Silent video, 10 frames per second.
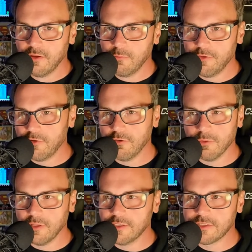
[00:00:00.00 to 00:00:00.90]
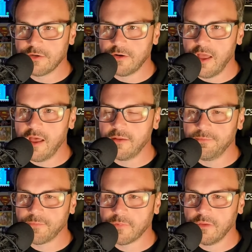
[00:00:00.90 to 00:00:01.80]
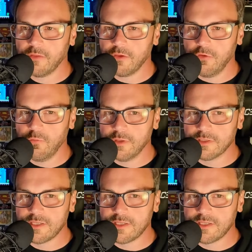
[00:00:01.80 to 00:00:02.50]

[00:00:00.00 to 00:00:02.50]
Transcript: Whether you're religious or not, the human